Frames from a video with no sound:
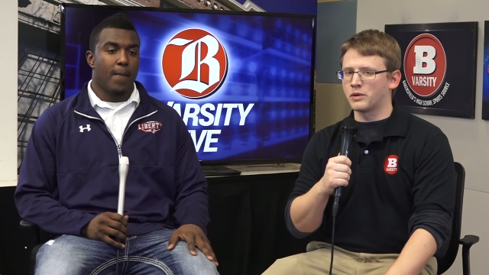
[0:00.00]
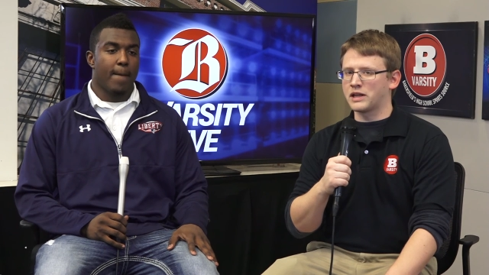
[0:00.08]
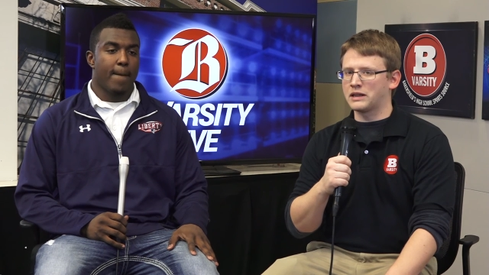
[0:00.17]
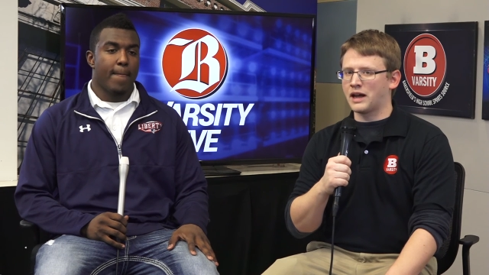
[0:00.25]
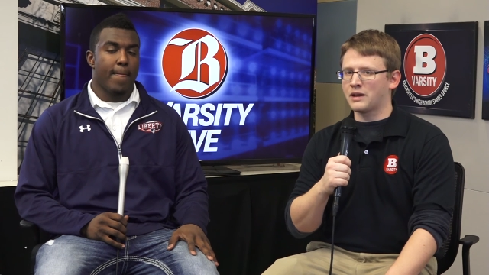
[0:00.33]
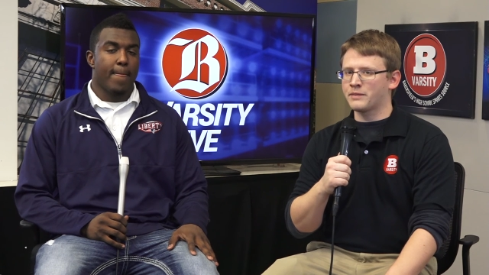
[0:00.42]

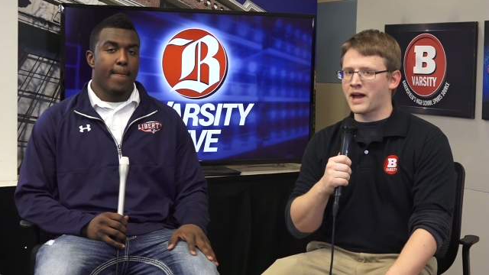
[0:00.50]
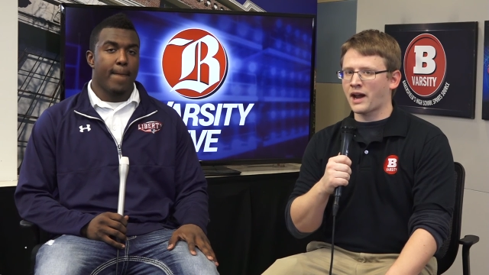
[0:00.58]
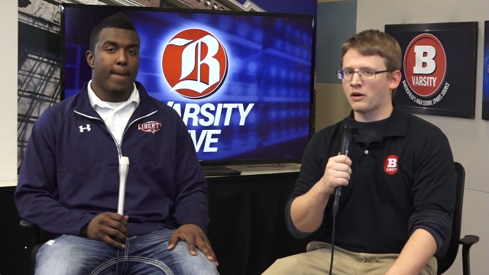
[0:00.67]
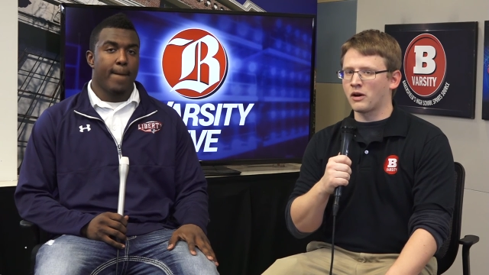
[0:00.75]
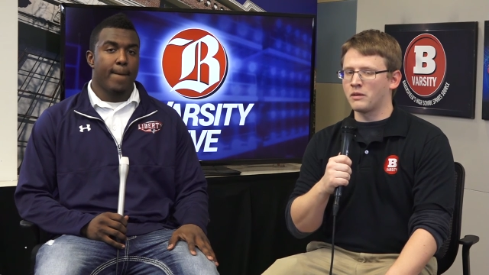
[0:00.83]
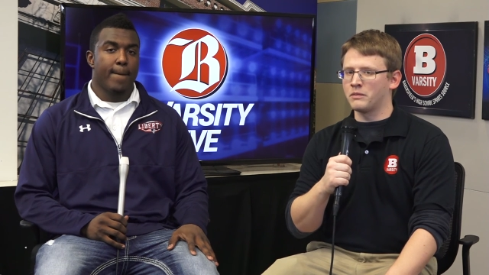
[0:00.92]
Speaker 1: Liberty
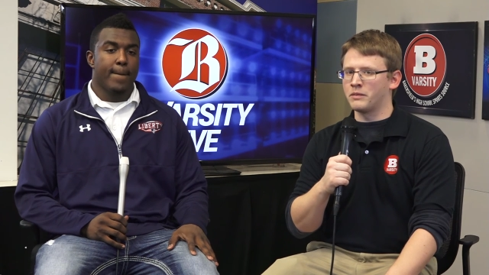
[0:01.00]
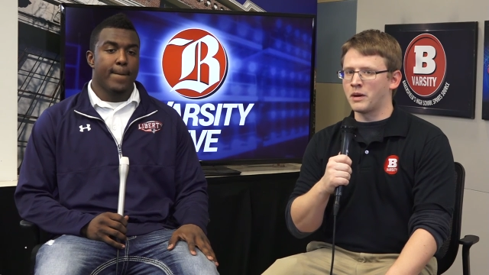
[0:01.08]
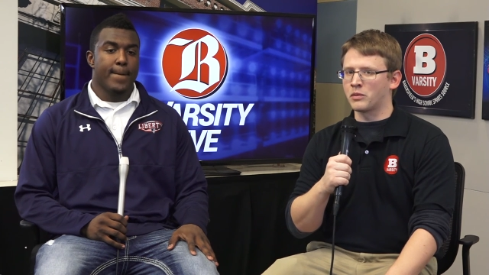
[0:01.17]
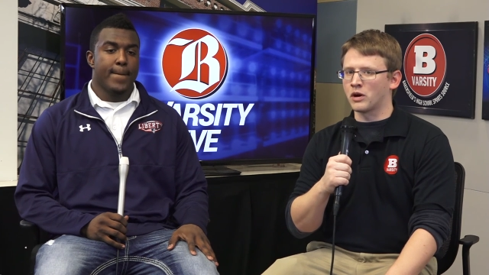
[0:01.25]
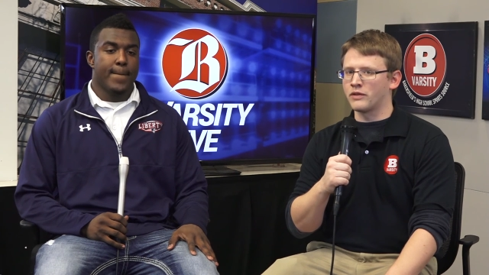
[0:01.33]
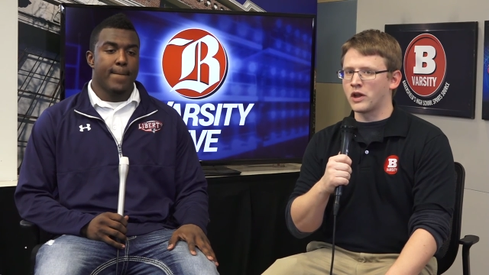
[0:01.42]
linebacker and
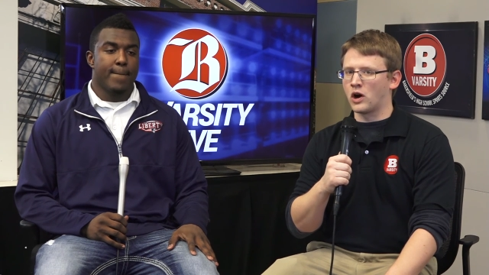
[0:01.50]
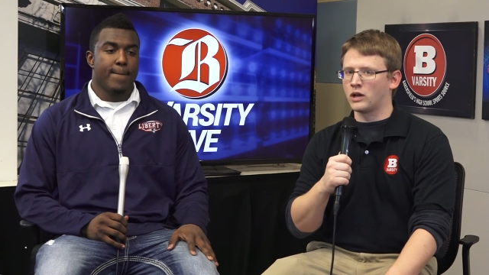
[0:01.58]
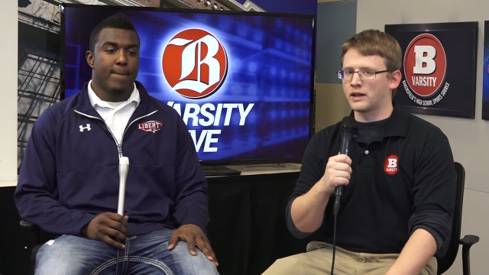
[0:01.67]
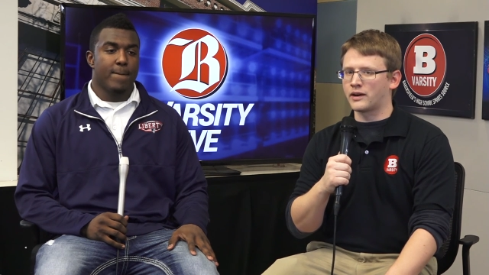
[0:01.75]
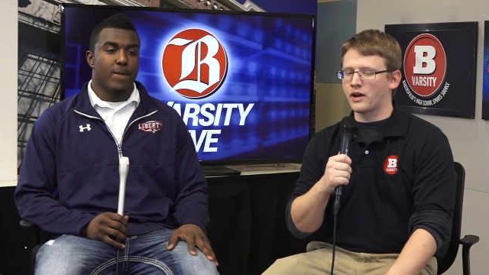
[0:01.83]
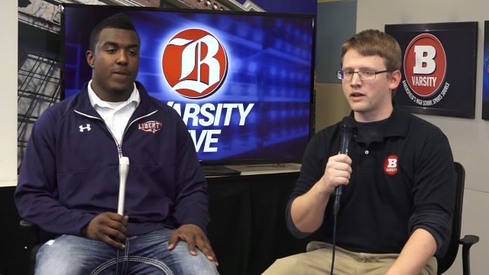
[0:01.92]
member of the
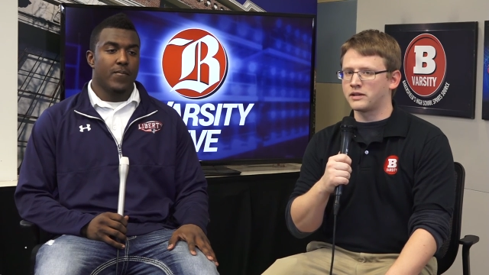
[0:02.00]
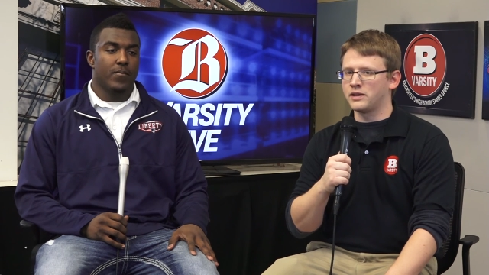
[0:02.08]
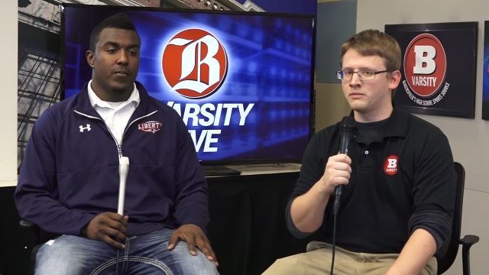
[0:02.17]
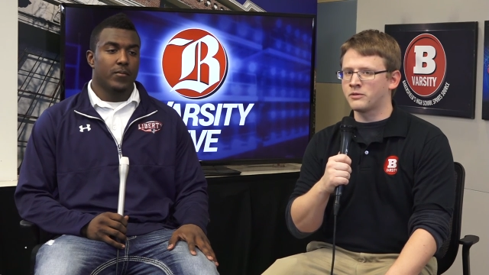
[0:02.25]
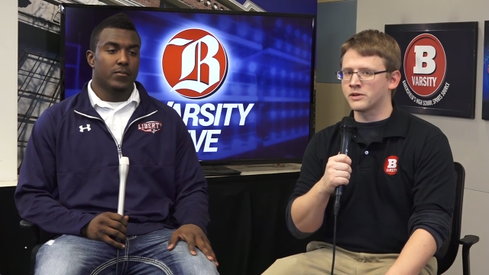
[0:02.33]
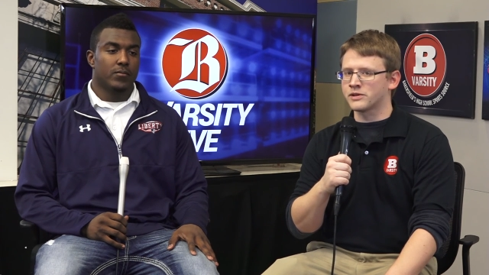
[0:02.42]
All Area
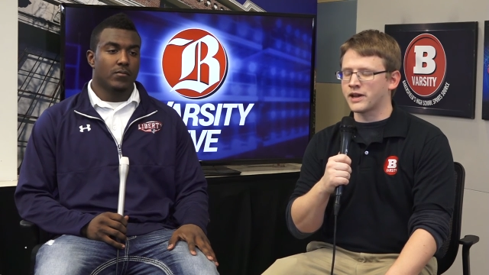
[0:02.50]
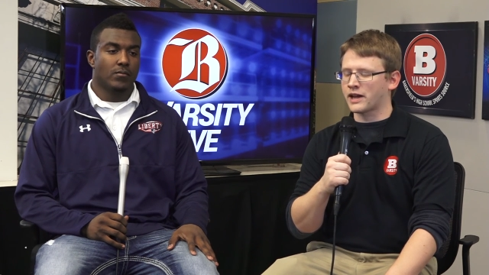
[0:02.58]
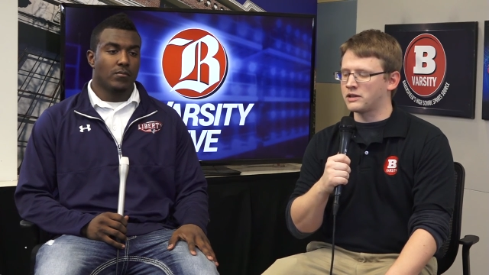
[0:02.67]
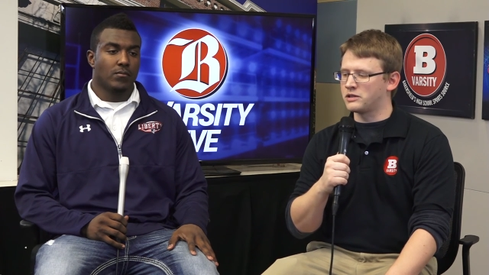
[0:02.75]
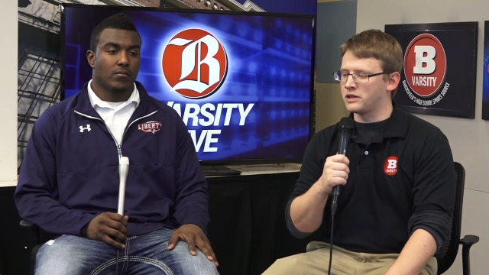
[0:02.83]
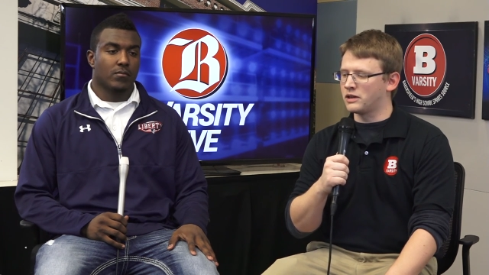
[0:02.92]
team for the
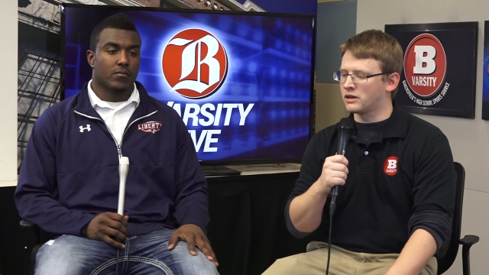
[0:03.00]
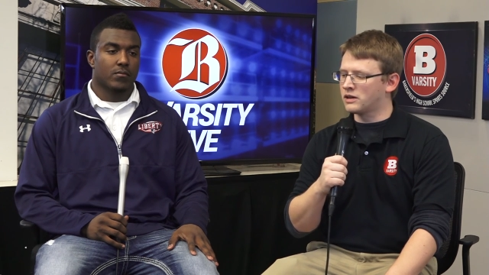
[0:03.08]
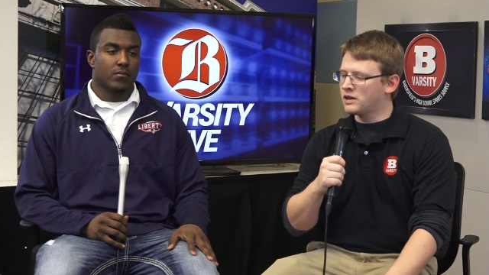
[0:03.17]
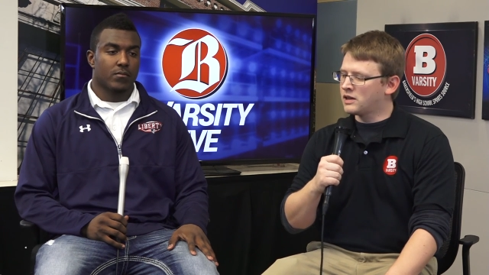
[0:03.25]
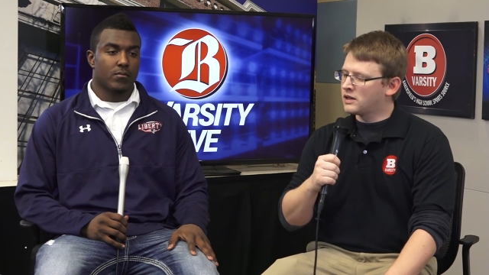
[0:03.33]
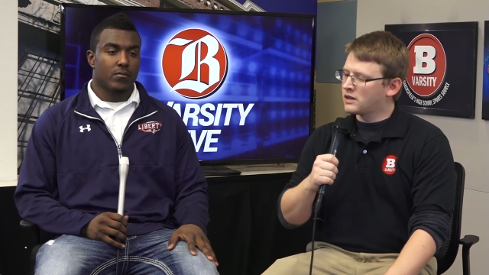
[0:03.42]
second
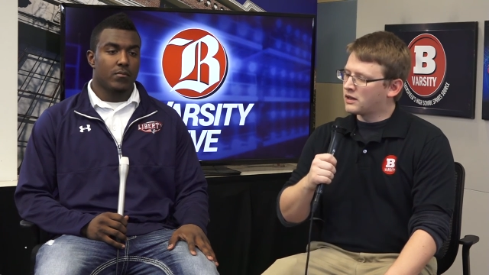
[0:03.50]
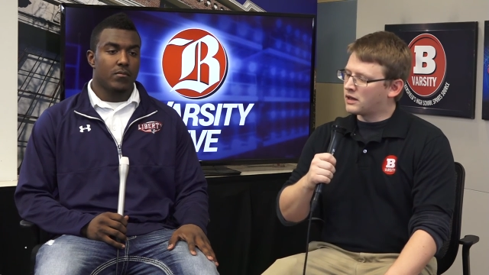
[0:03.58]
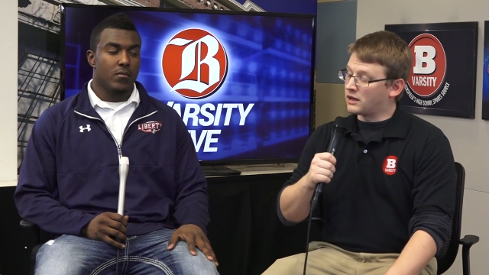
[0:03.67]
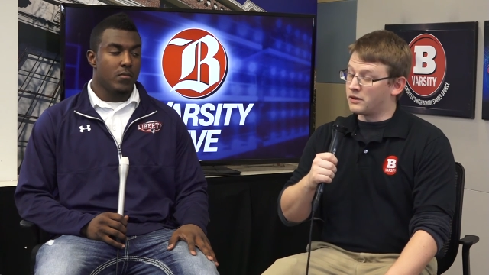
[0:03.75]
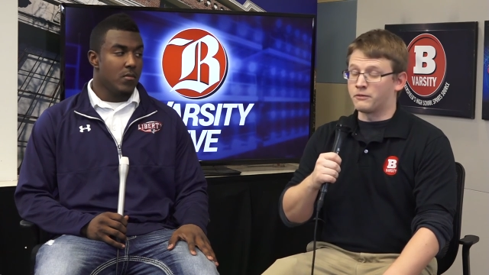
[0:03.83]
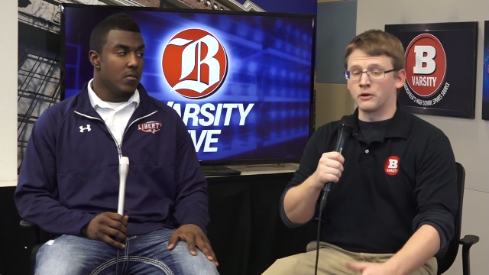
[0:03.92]
year,
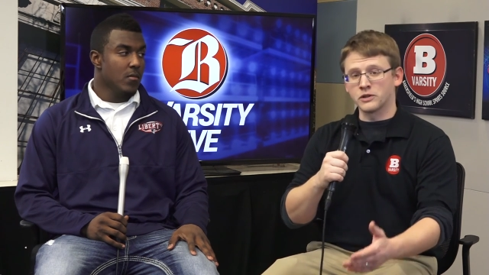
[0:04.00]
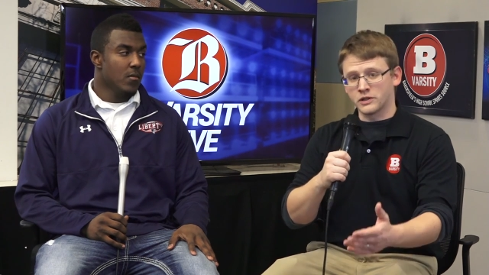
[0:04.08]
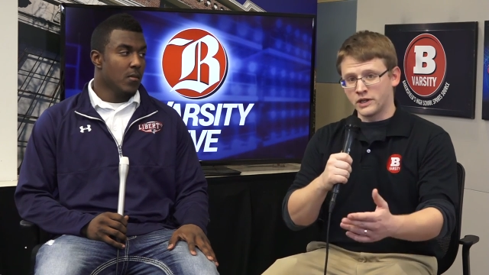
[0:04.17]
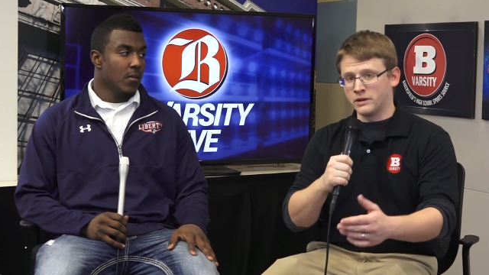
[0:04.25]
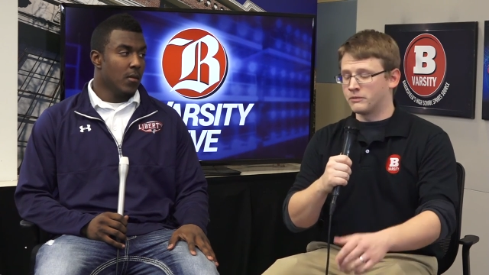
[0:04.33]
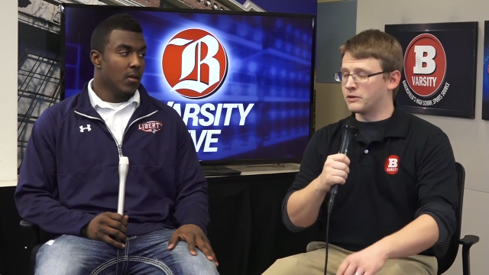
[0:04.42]
uh, the
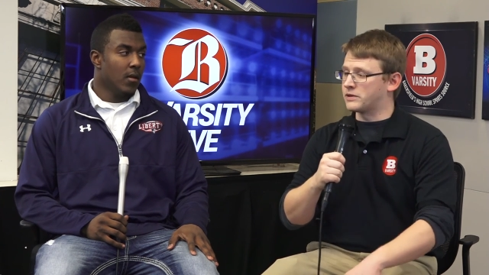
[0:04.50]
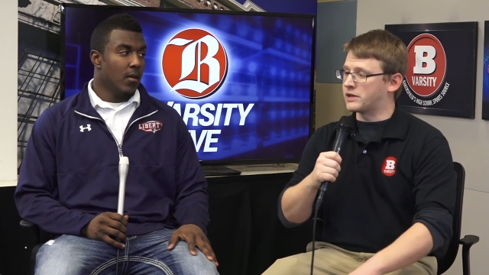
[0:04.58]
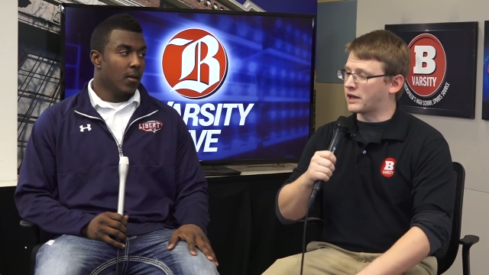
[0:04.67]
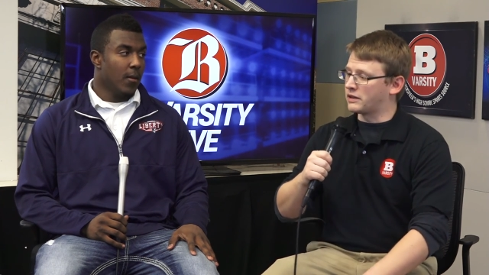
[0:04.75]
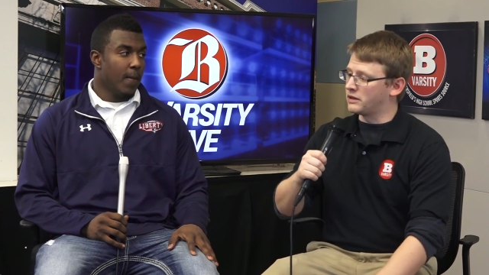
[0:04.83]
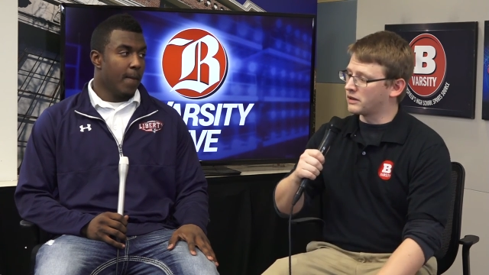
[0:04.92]
first team for the
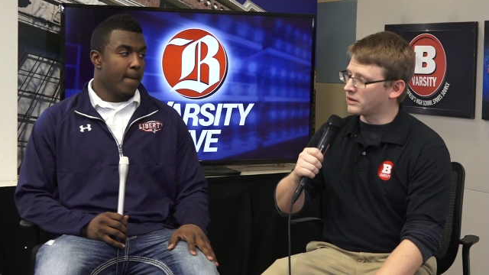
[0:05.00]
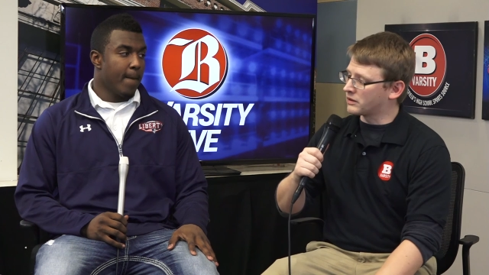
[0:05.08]
second year.